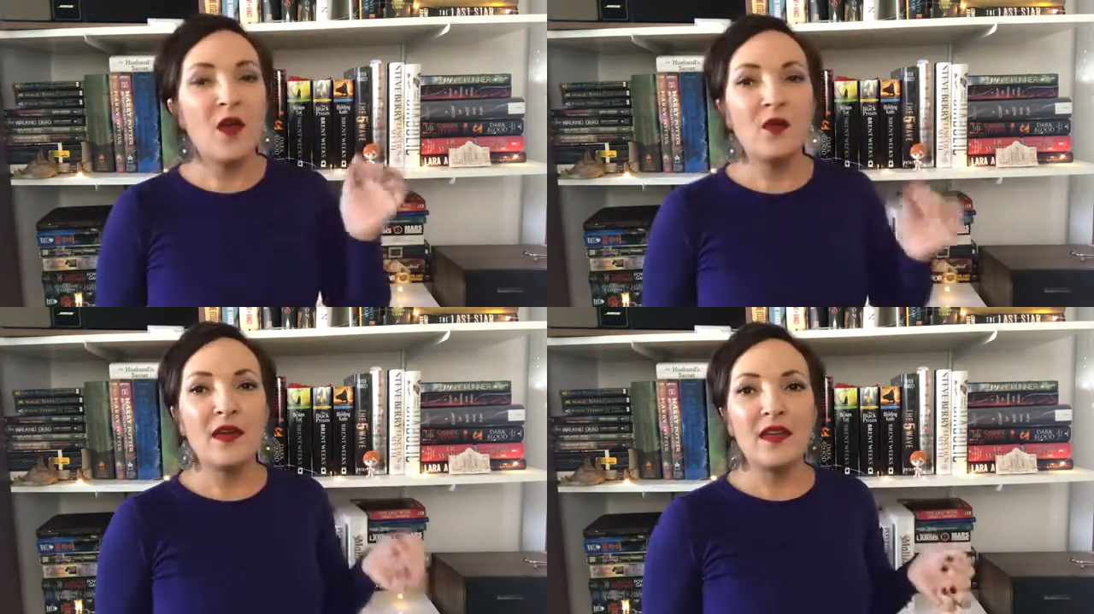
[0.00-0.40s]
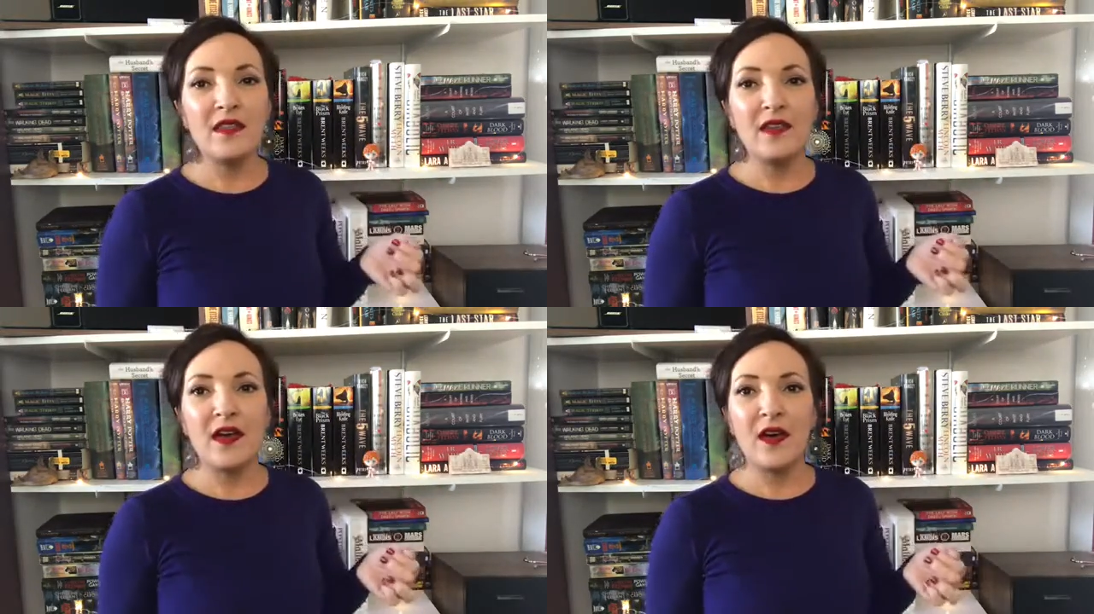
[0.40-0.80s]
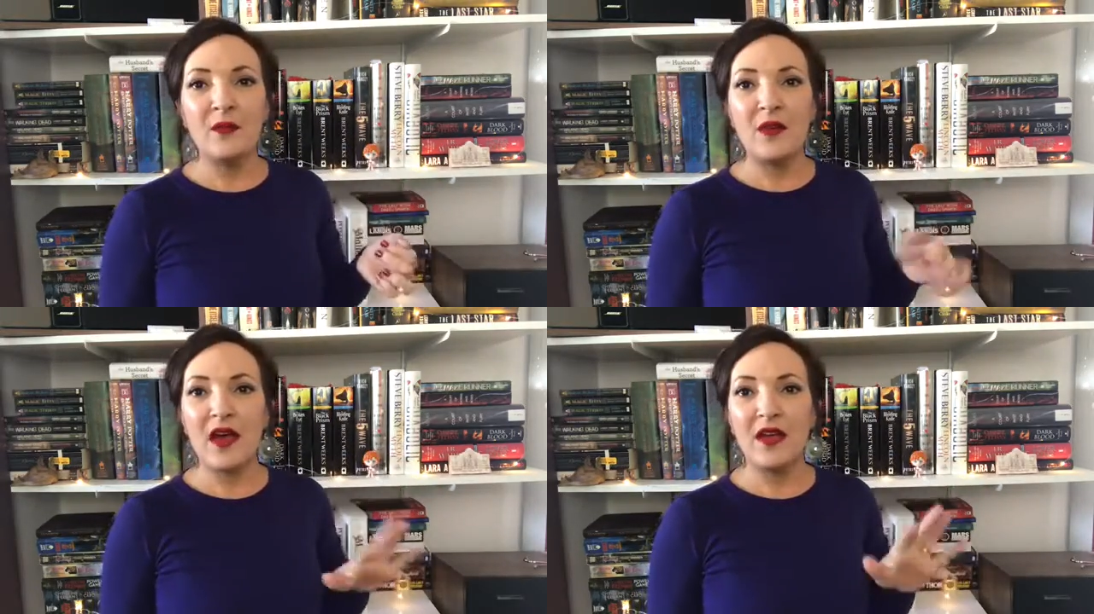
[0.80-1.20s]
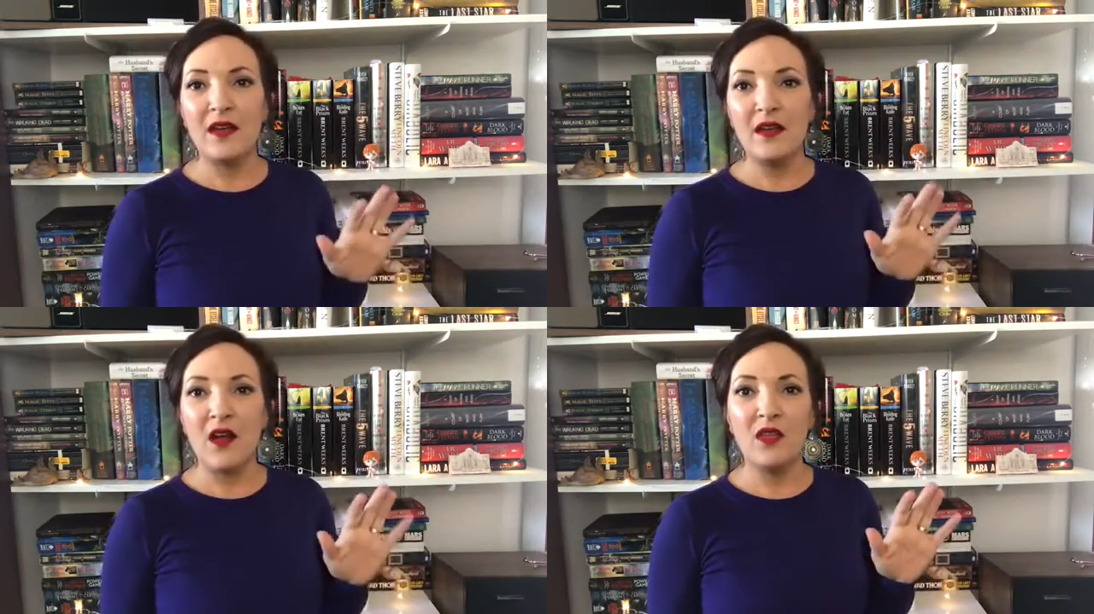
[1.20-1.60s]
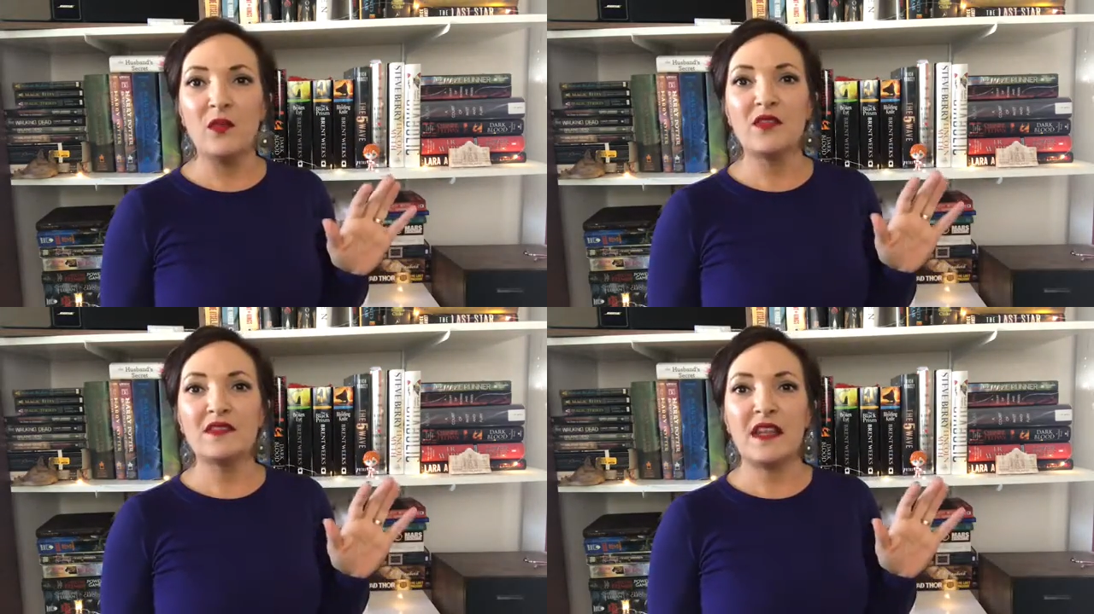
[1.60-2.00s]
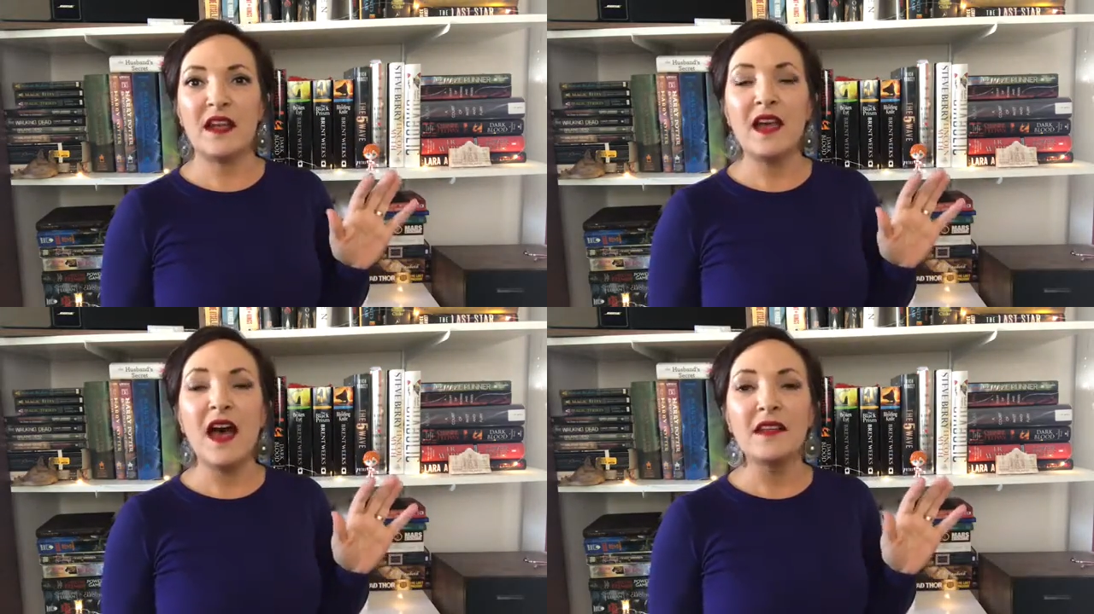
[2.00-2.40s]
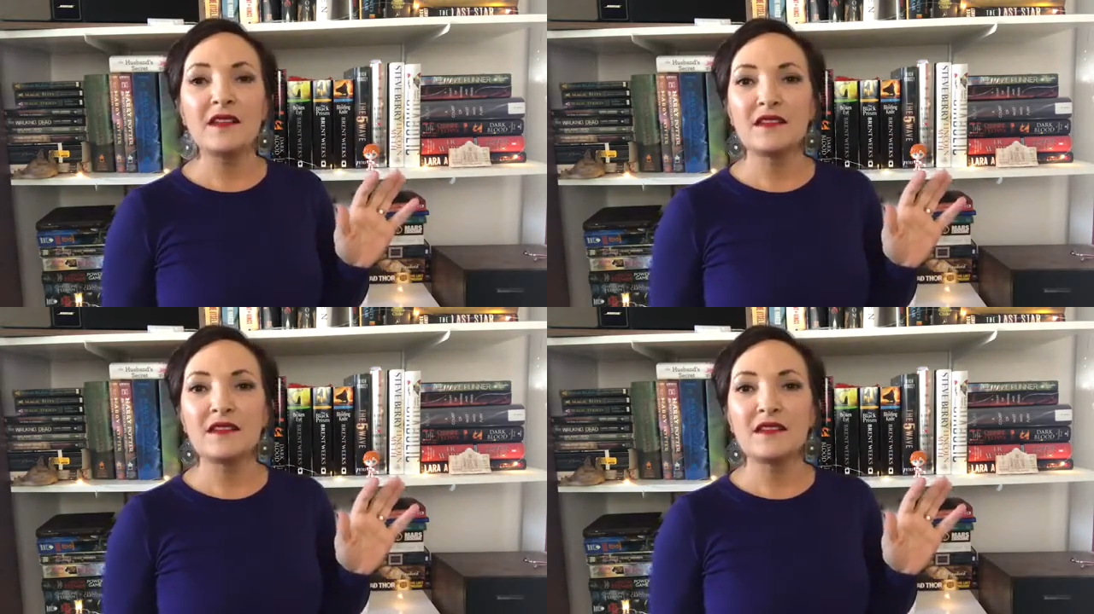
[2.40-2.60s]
with buying all the books that I got.